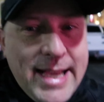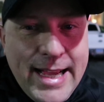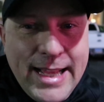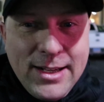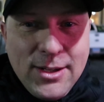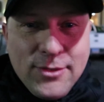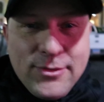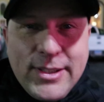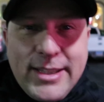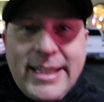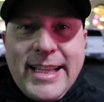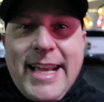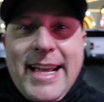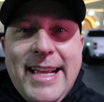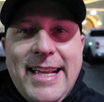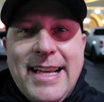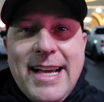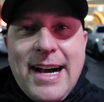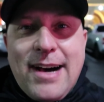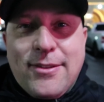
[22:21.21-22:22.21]
end of the
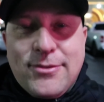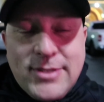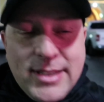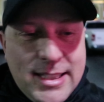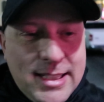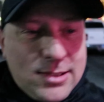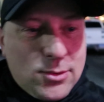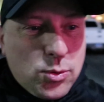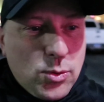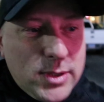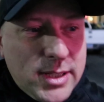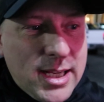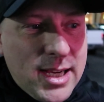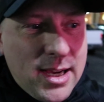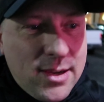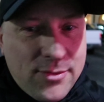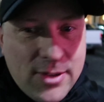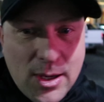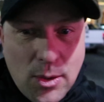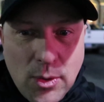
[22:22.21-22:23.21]
day, after the two and a
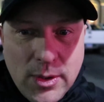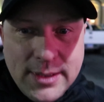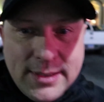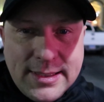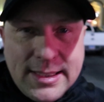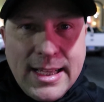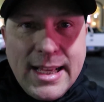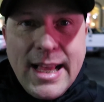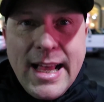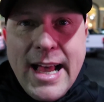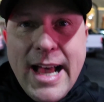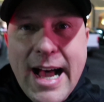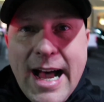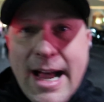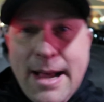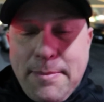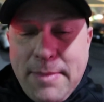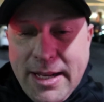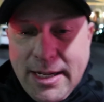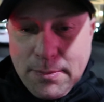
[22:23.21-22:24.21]
half hours,
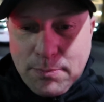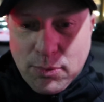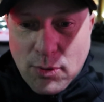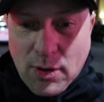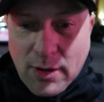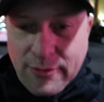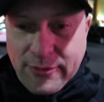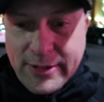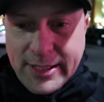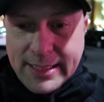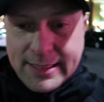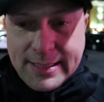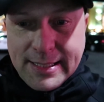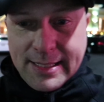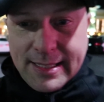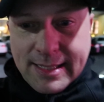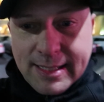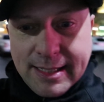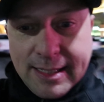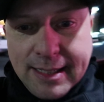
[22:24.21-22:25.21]
I made a profit.
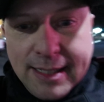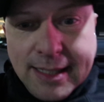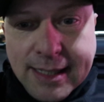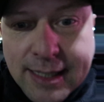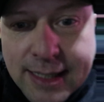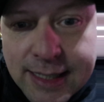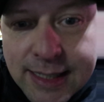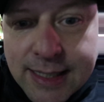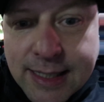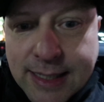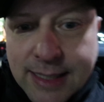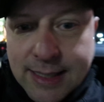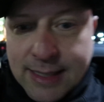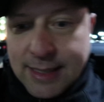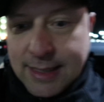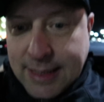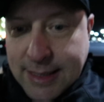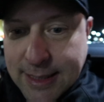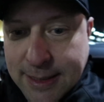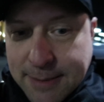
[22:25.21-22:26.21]

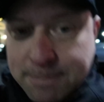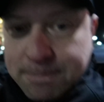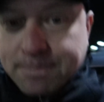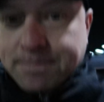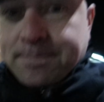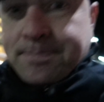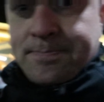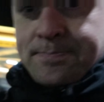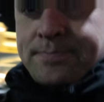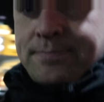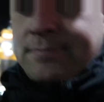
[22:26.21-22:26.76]
Um,